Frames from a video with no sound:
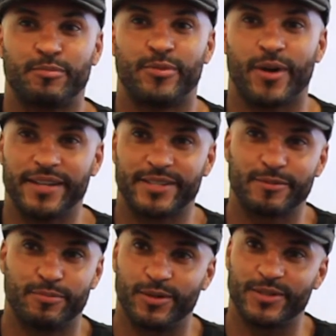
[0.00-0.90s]

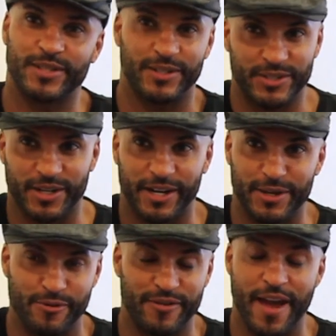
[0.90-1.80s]
brightest ball of sunshine
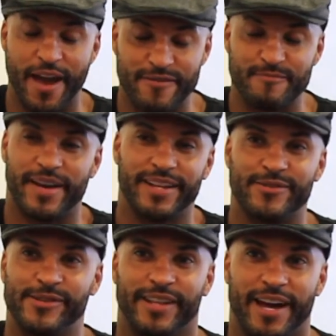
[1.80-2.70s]
you've ever met in
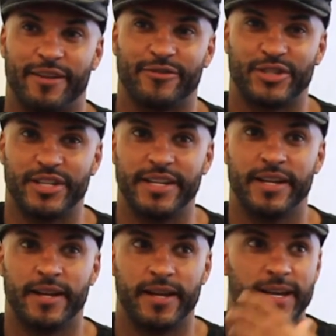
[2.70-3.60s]
your life.
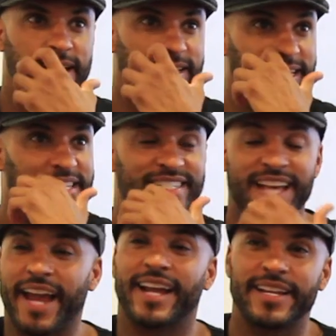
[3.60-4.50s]
She is
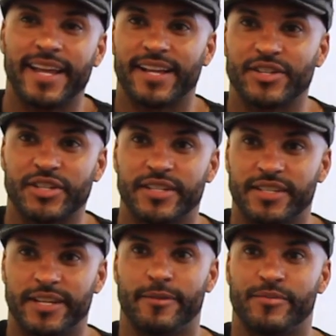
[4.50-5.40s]
exactly as she
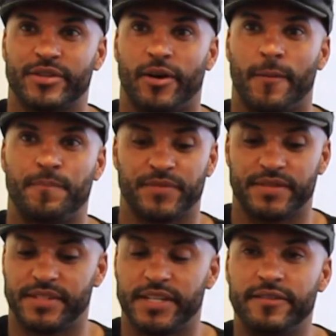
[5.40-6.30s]
seems on
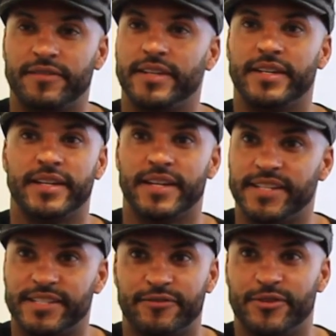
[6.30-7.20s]
TV
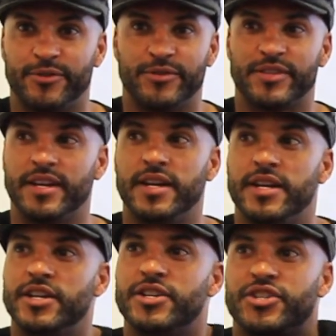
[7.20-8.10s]
interviews.
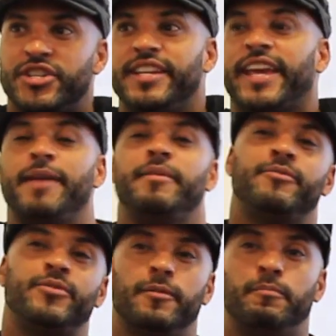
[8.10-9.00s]
She came
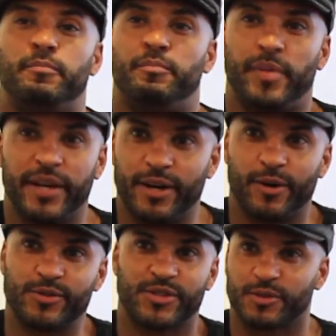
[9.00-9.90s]
in with a big
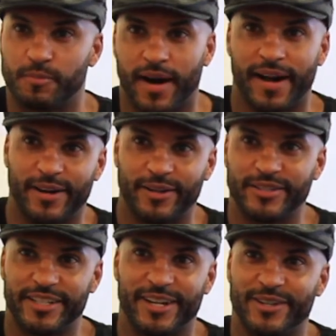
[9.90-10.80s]
old smile.
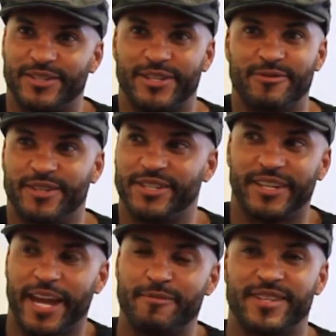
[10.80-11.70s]
She
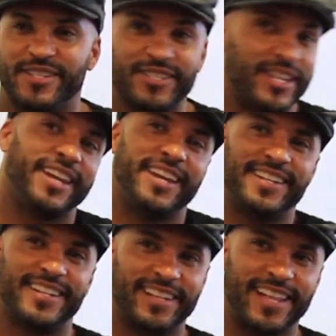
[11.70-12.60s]
came in singing and